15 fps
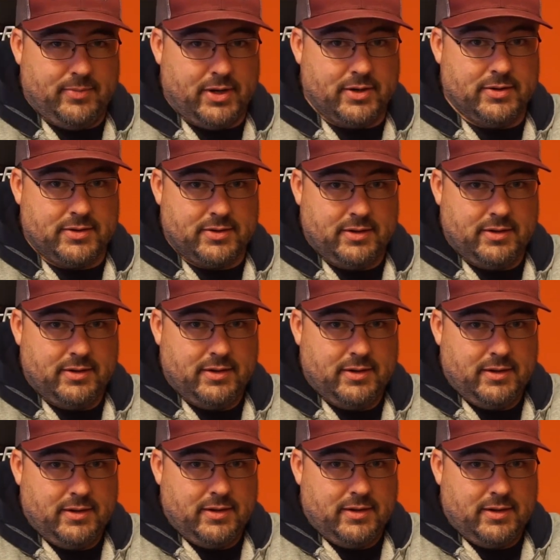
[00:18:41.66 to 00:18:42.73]
putters.
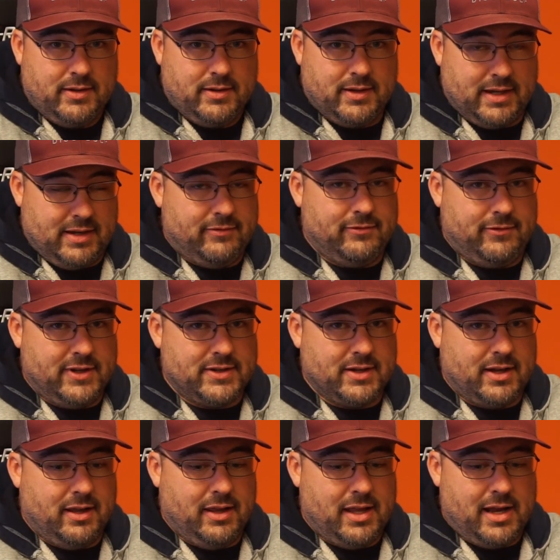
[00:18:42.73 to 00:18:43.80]
Like, it fits
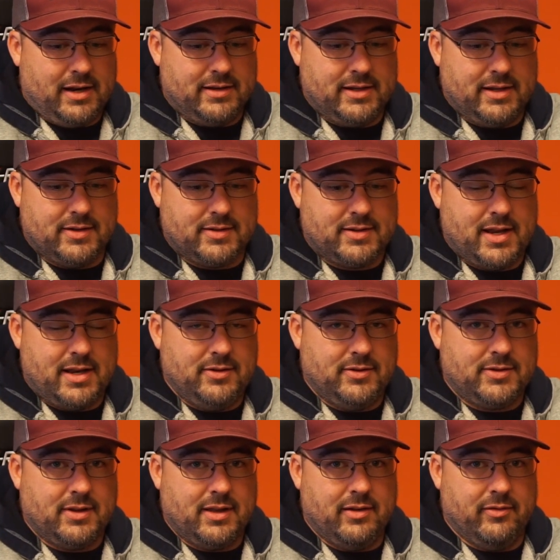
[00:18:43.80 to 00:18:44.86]
a lot of discs, and you'll
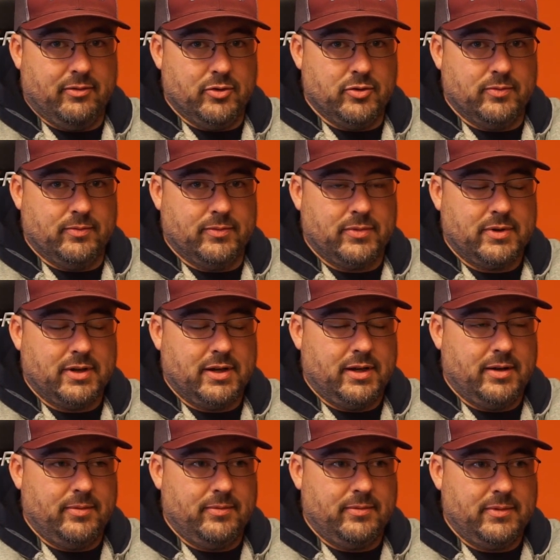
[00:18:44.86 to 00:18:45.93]
still have room.
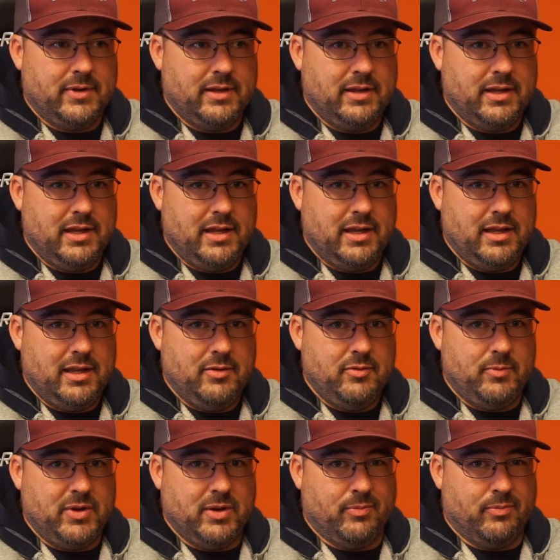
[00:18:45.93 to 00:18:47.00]
It
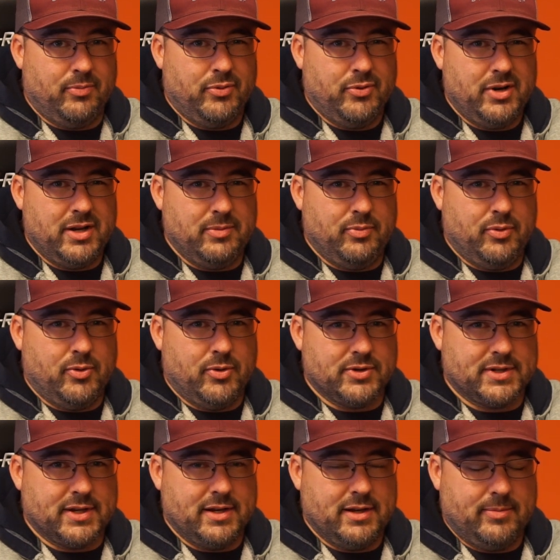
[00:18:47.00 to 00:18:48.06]
would be a pretty poor
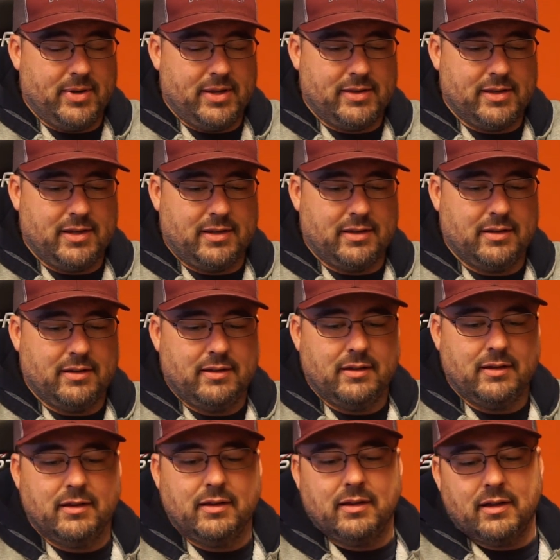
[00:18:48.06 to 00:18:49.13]
setup, I think.
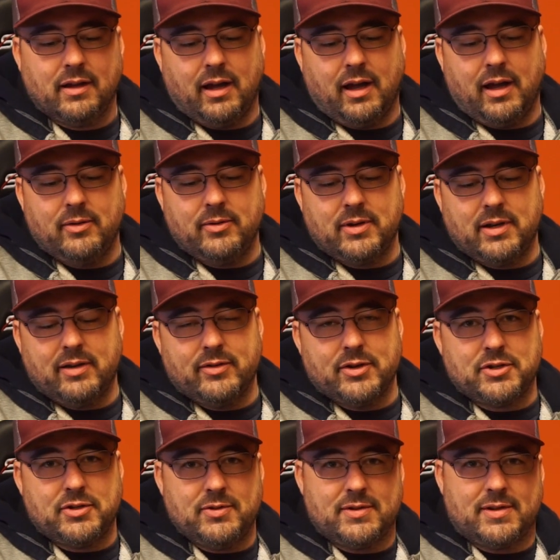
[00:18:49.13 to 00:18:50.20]
I would never
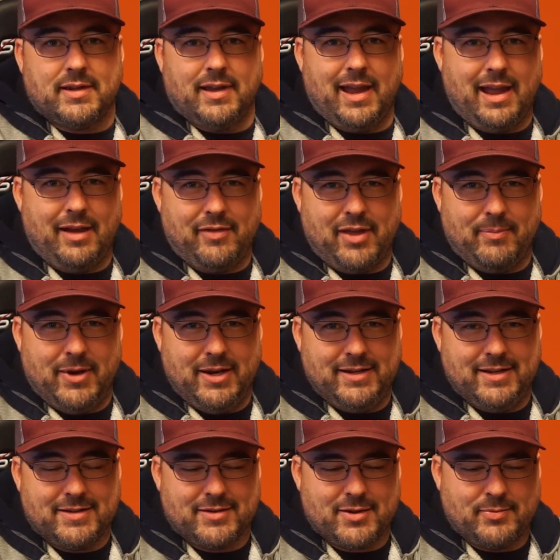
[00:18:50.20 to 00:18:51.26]
choose to have that many
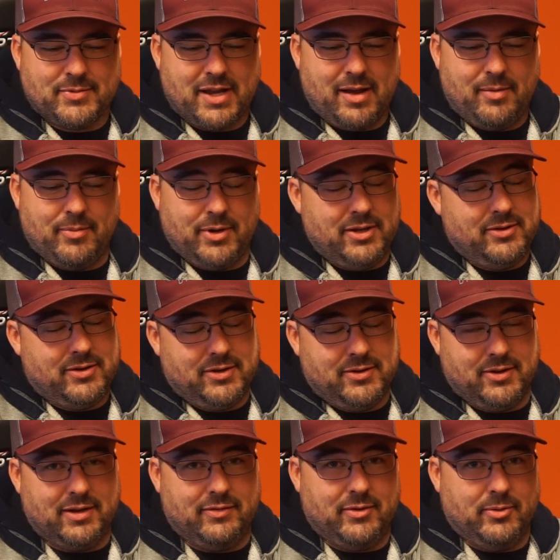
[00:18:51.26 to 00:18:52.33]
discs up top, but you could do
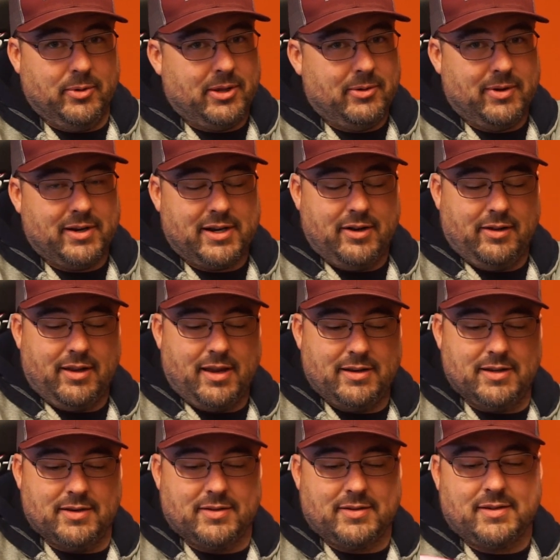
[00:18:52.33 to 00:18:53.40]
it if you really want to carry a lot of
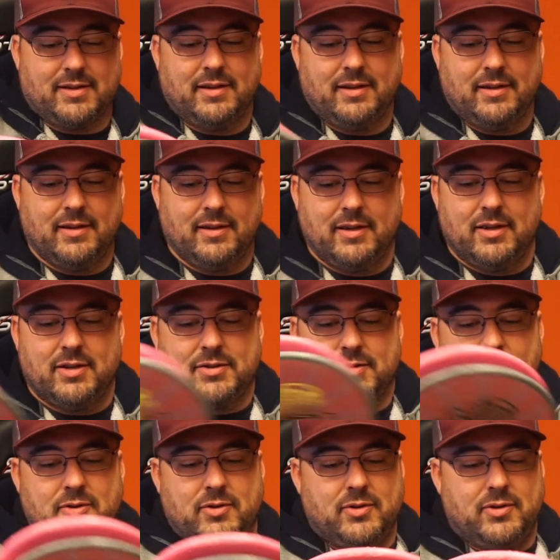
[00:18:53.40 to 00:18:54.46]
discs. So
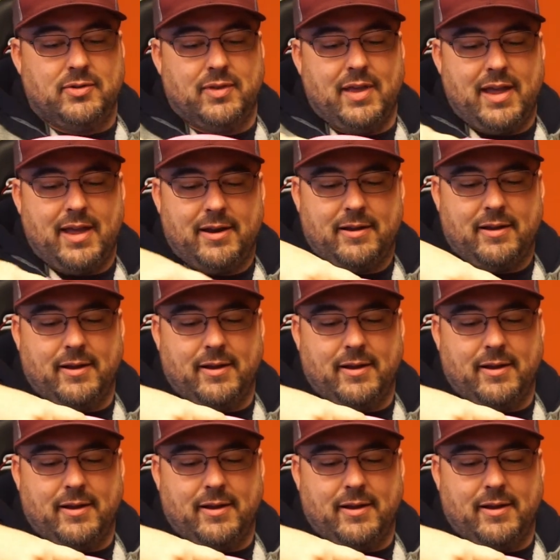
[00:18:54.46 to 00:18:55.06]
you could do that.